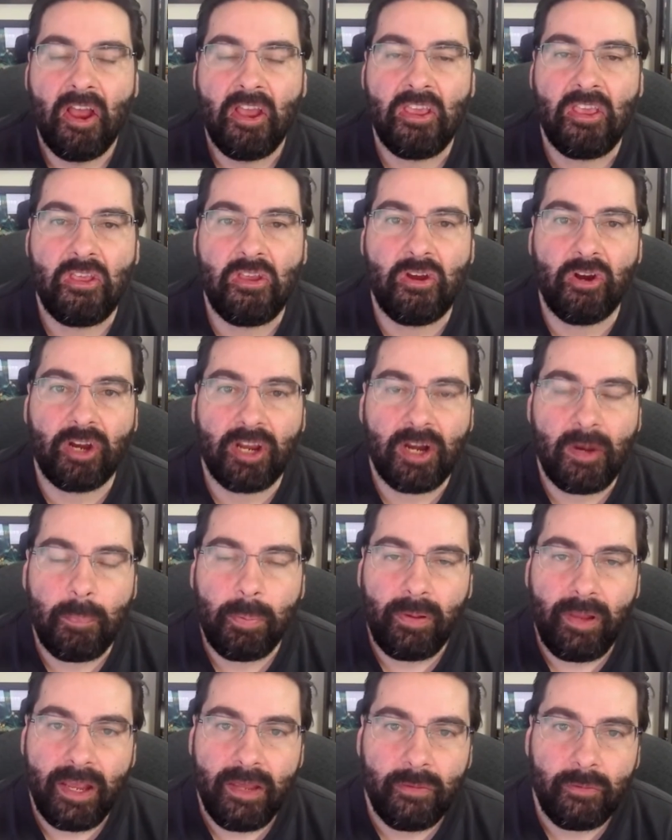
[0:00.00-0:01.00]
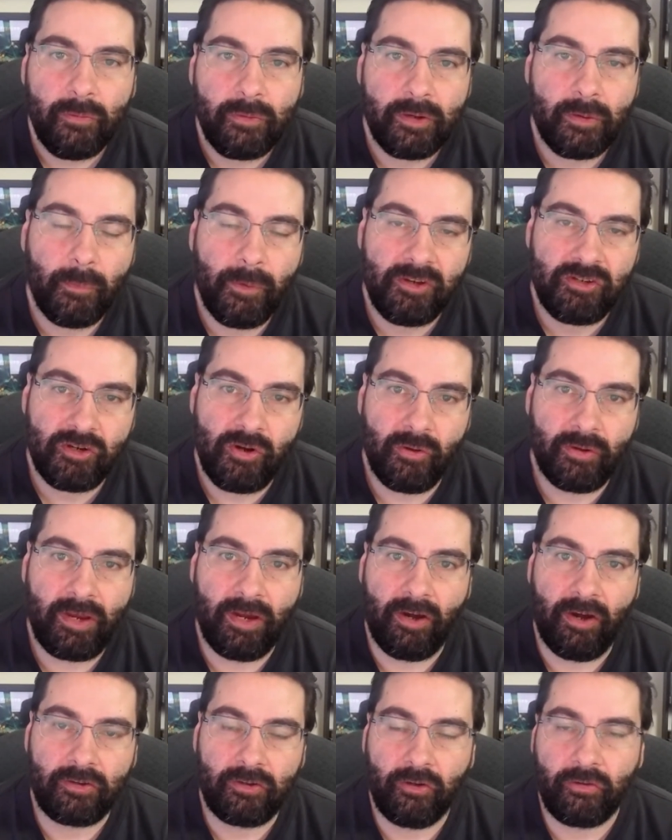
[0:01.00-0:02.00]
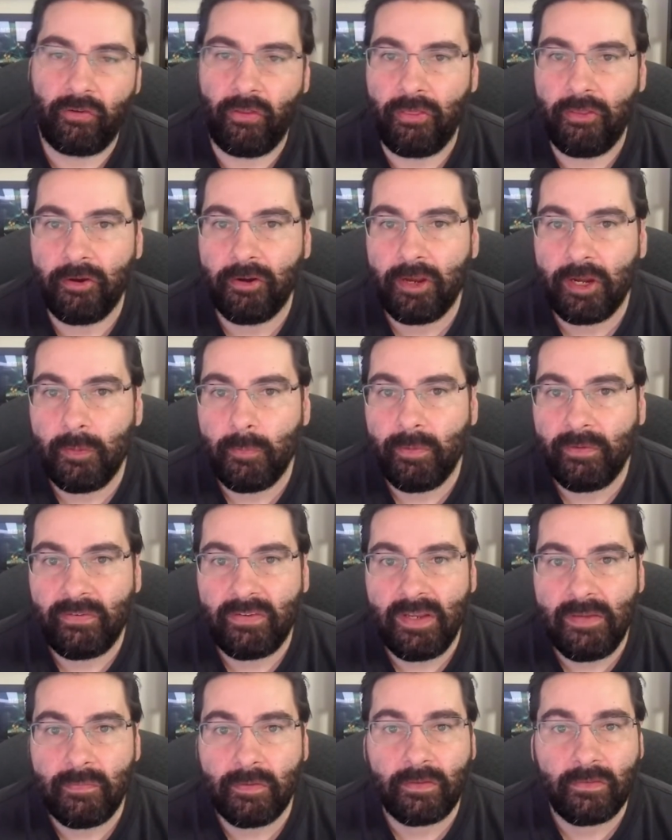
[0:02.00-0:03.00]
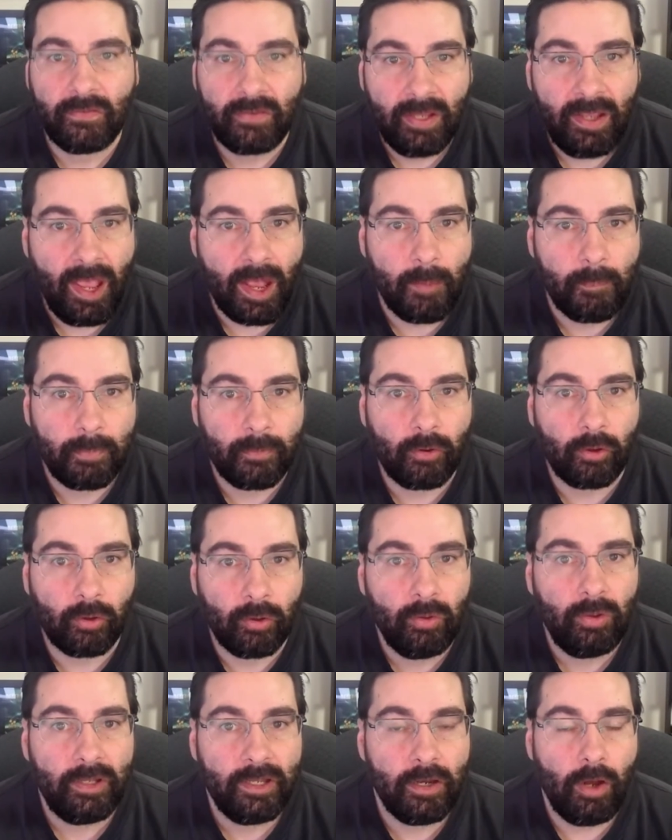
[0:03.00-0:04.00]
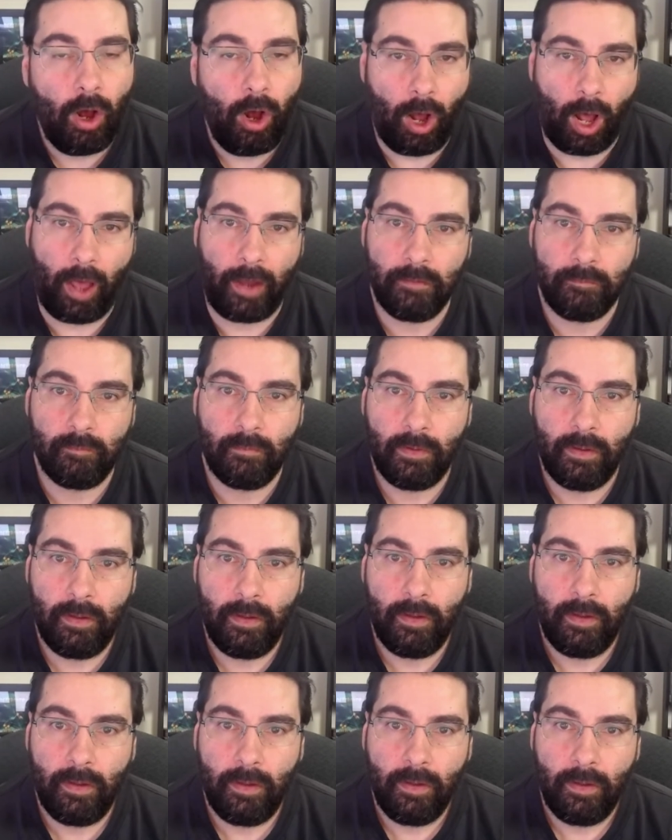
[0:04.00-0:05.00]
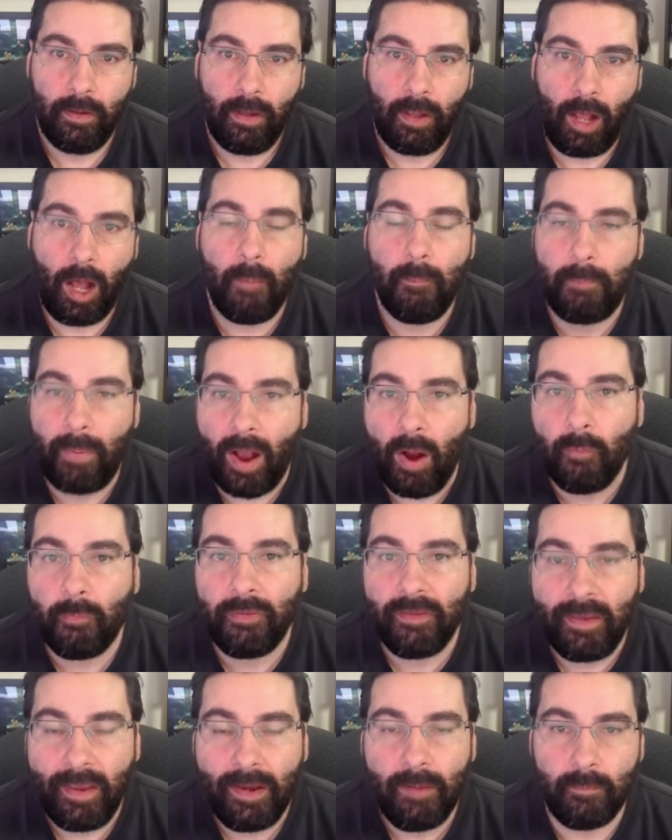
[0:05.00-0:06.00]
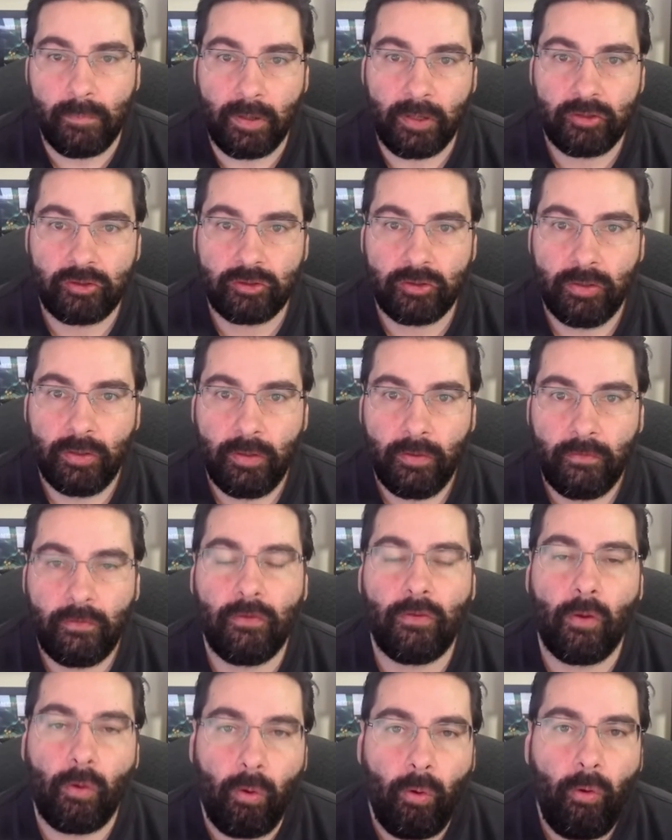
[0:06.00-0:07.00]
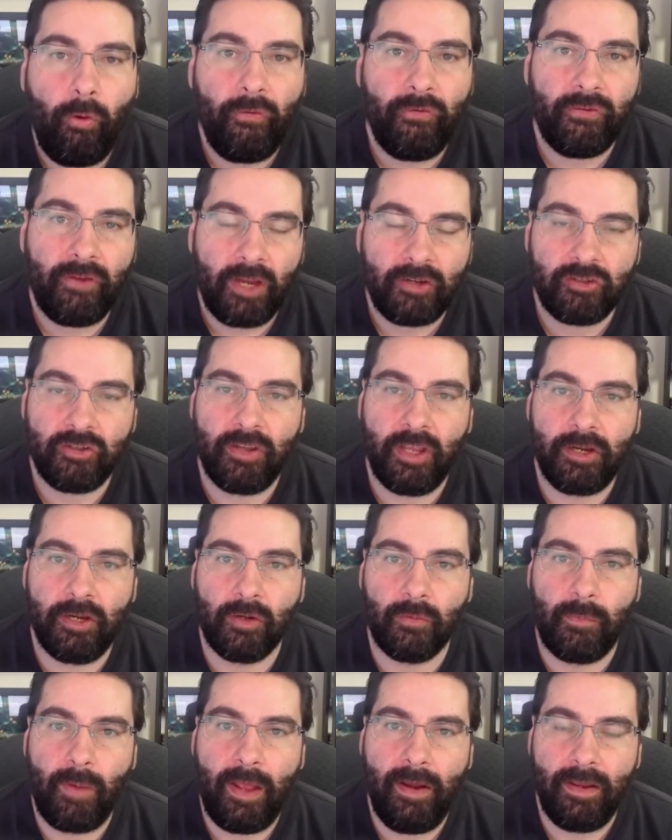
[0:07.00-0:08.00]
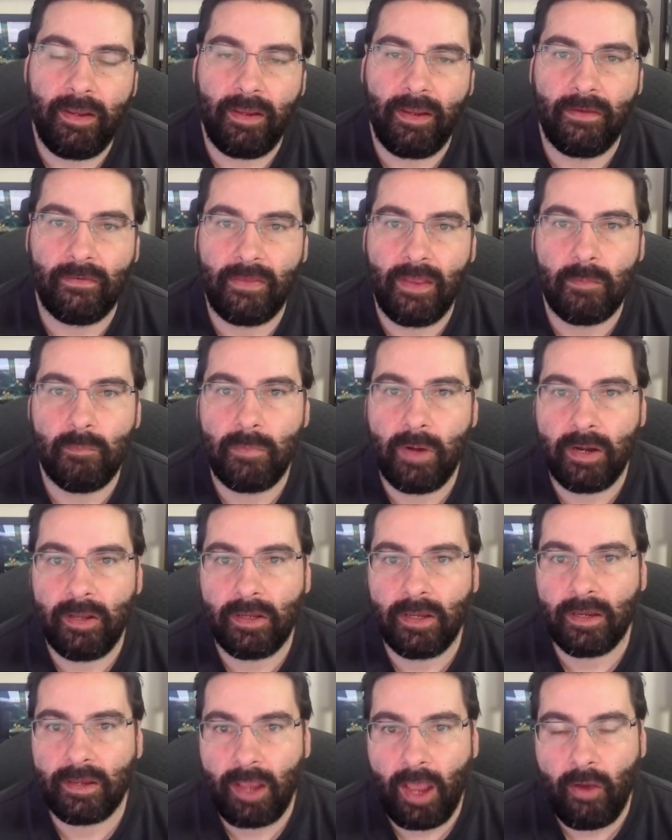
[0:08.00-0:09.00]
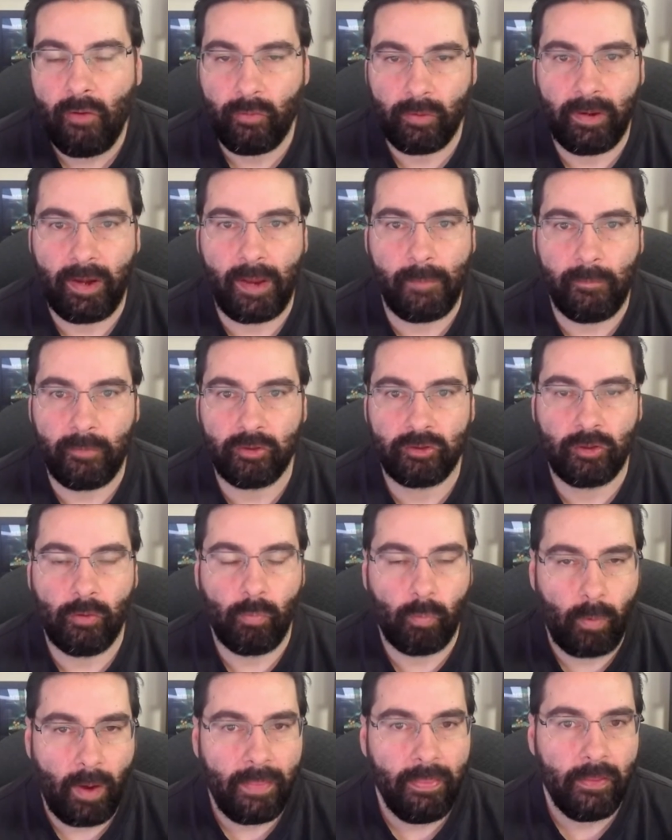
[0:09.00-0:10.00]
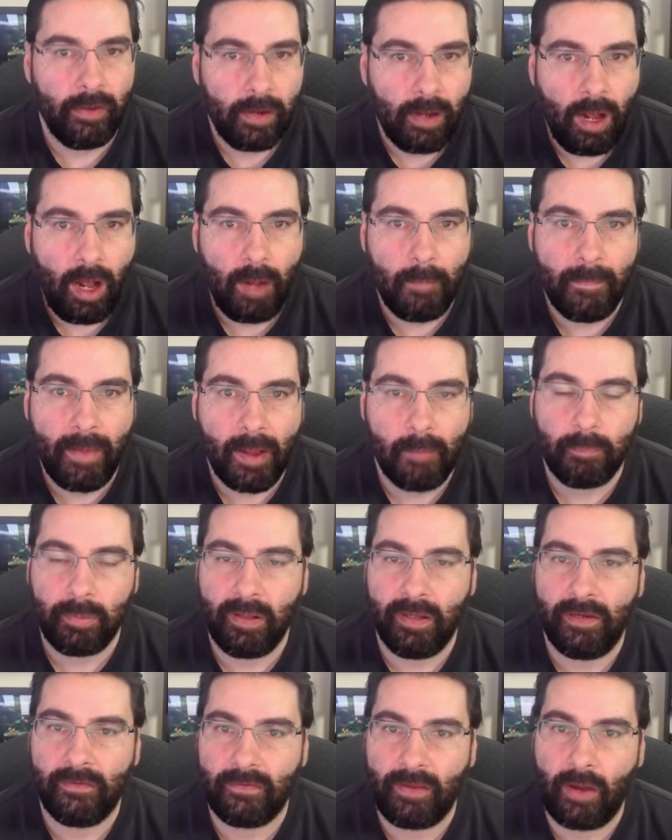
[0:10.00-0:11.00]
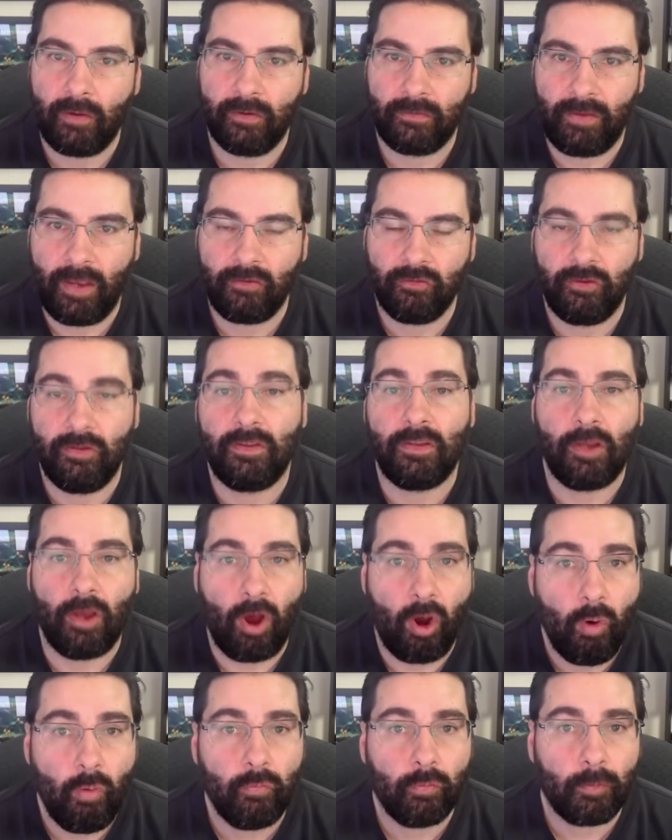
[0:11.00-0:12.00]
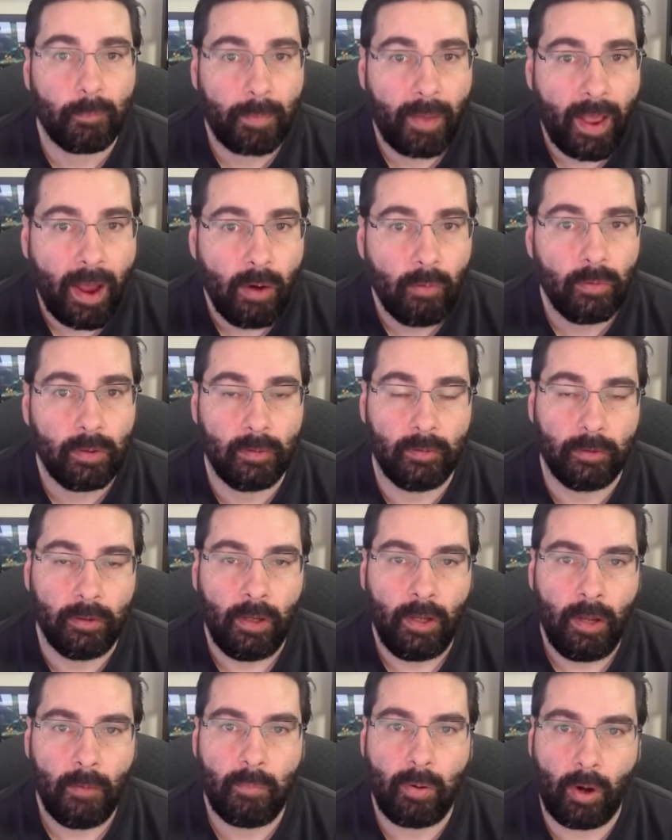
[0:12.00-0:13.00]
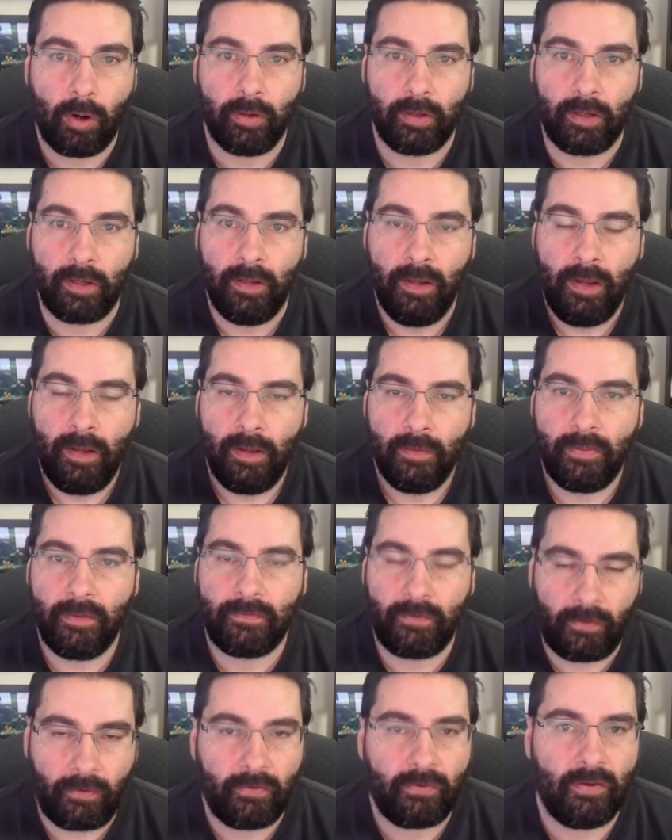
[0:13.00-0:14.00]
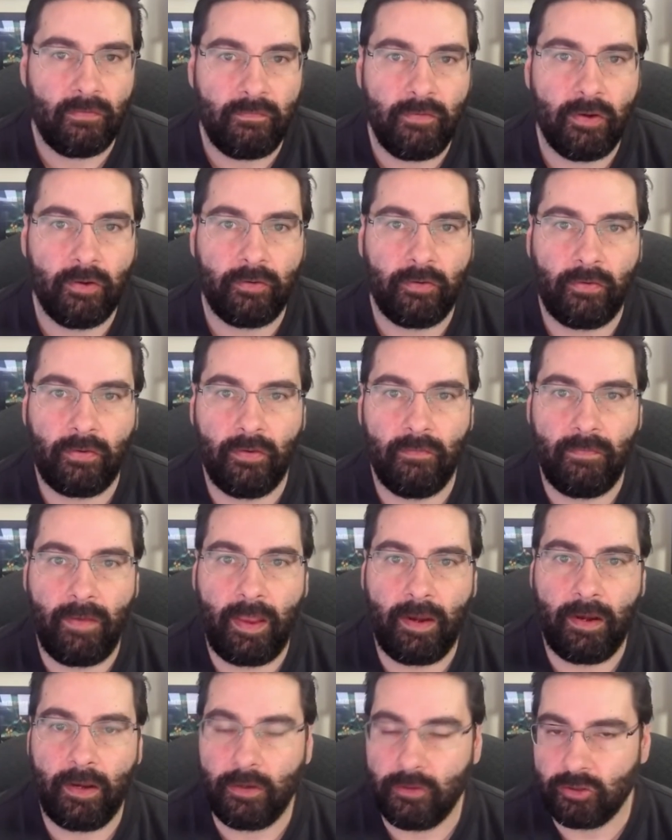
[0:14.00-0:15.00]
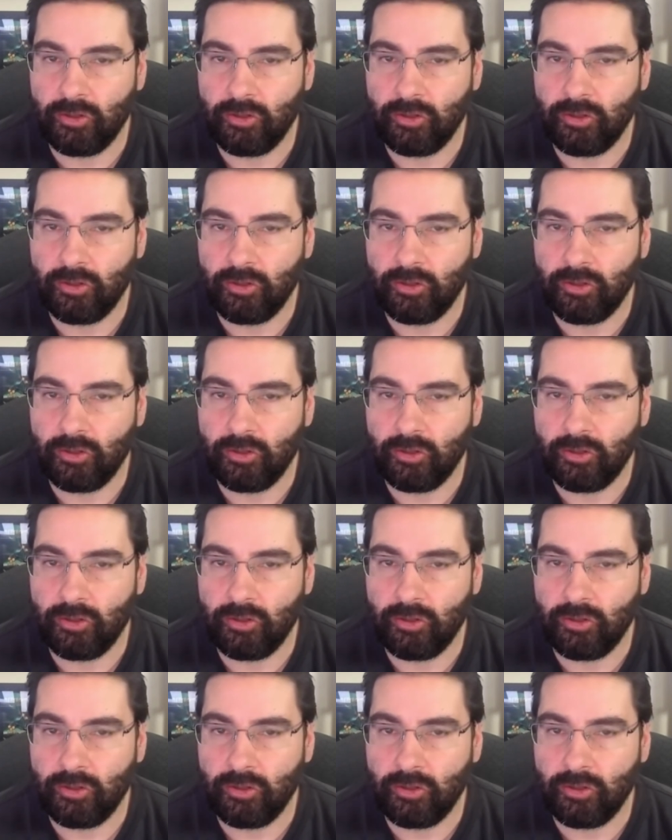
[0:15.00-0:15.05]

You're going to play through the original characters, and they're going to receive a tip early on about the ambush. So the whole session that you're running is them running a counter ambush, and when the combat plays out, it's actually the overpowered party that's at a severe disadvantage.